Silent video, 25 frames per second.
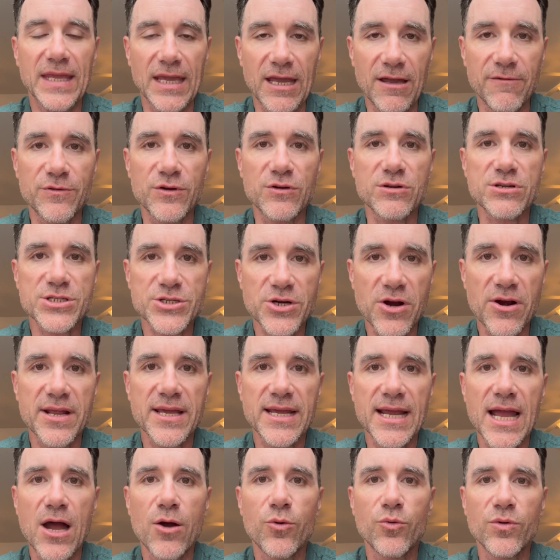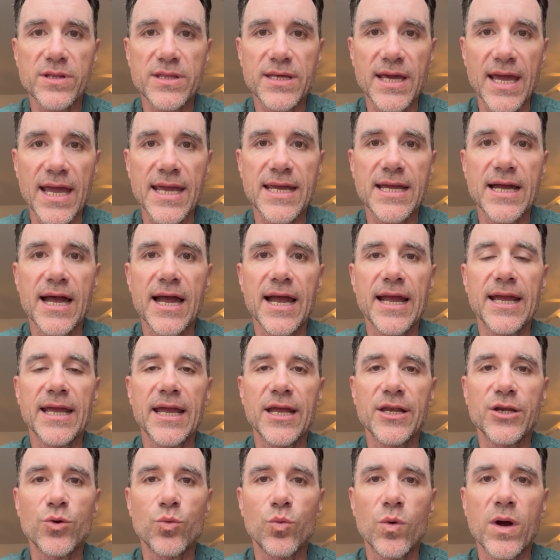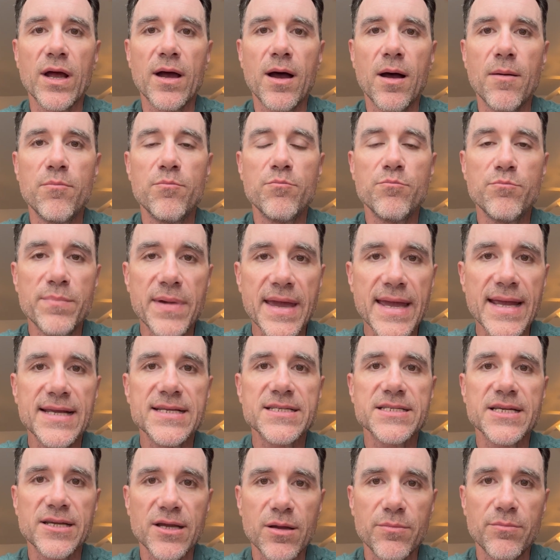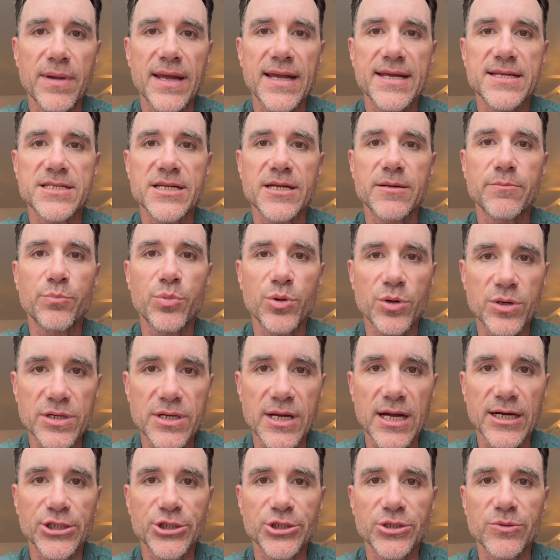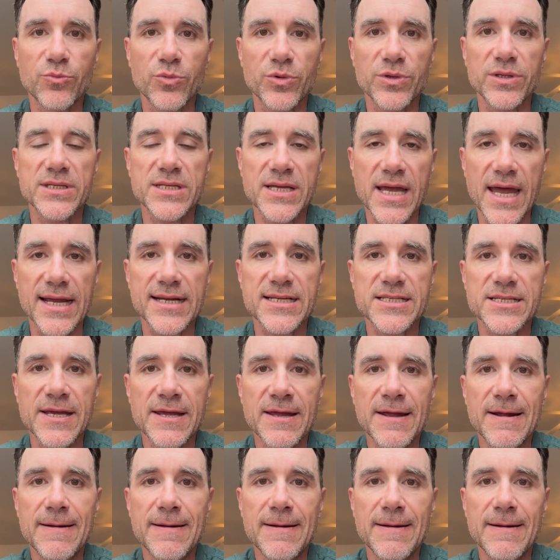If you're starting out with AI and you want amazing, amazing production with text,